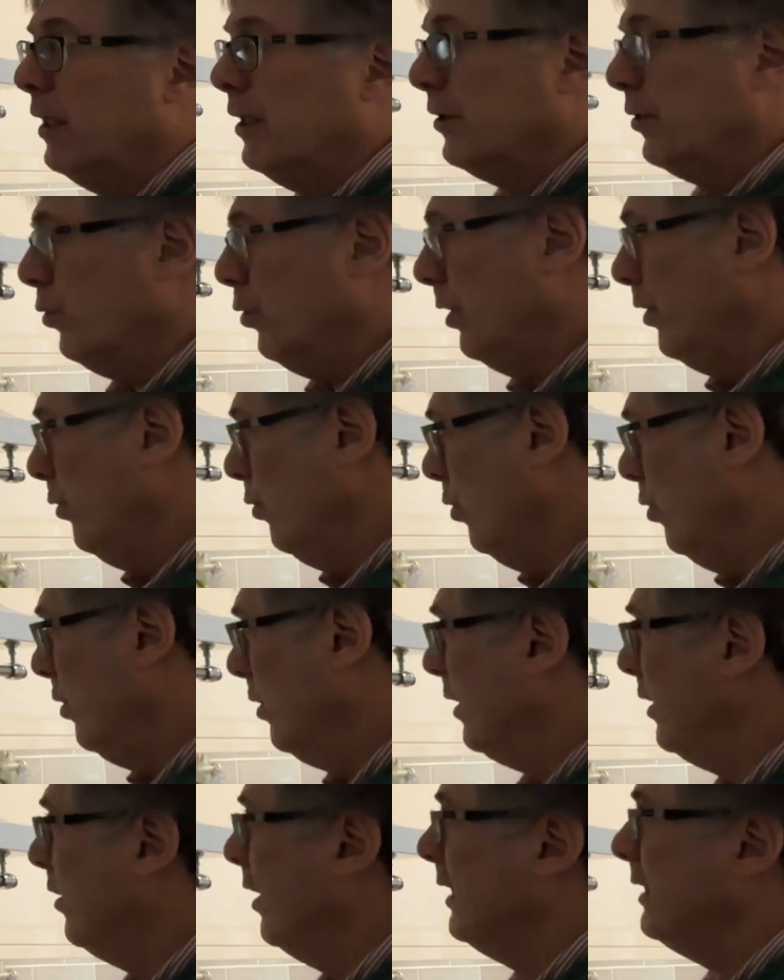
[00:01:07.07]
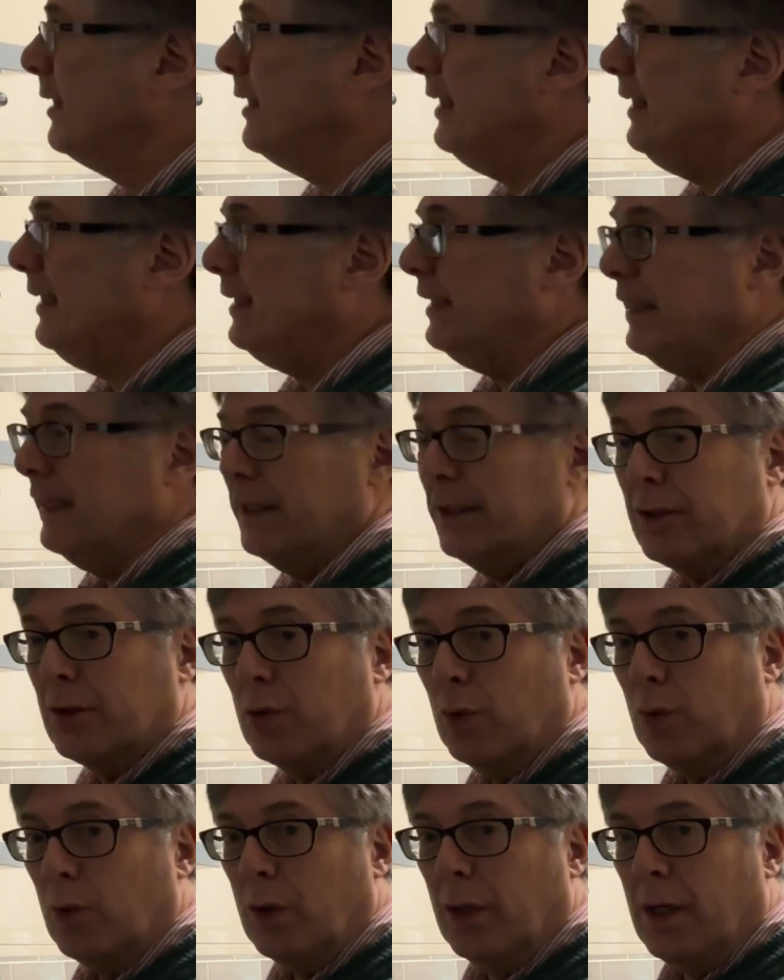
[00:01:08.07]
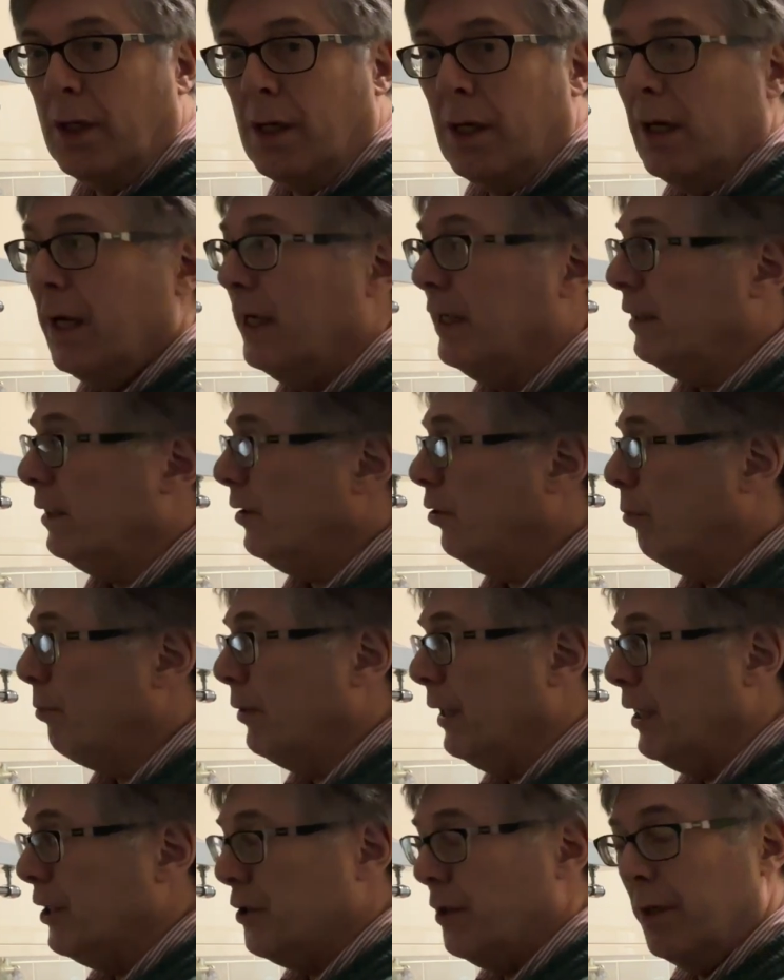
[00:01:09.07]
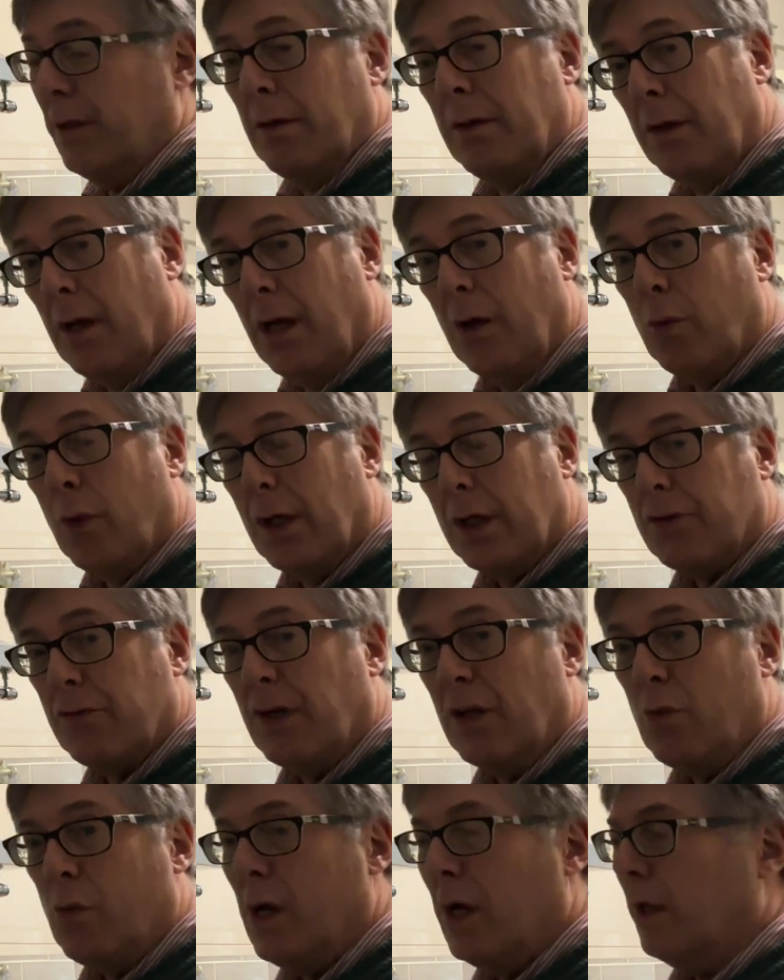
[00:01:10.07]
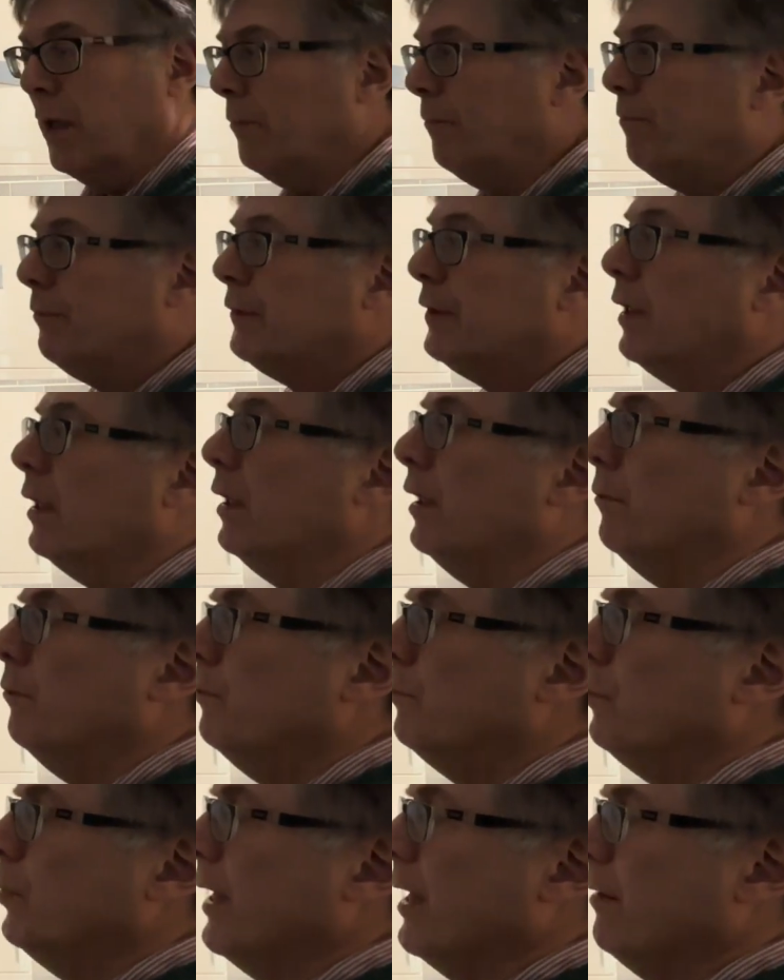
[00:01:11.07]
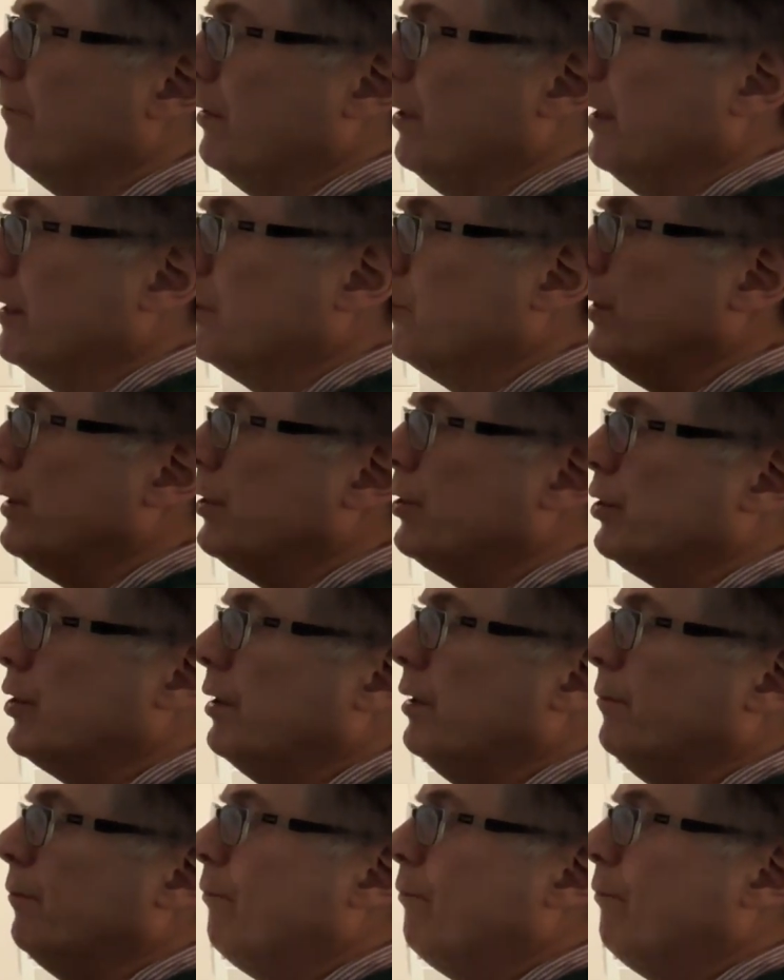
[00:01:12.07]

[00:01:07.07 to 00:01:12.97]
So all in all, a nice, easy install, and in operation, it works really well. We have a light switch,